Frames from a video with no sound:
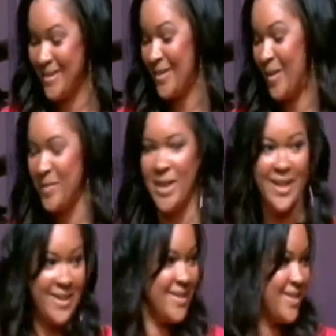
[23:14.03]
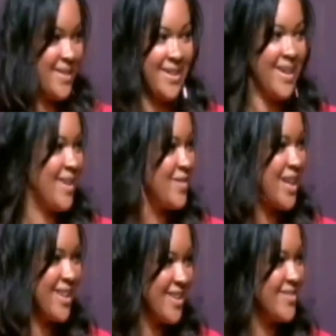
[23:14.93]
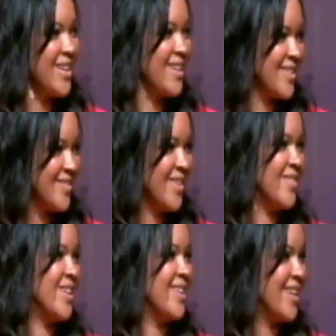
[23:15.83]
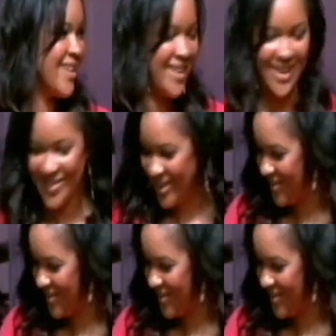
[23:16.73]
So I'm like, but I love younger women. Like, I want to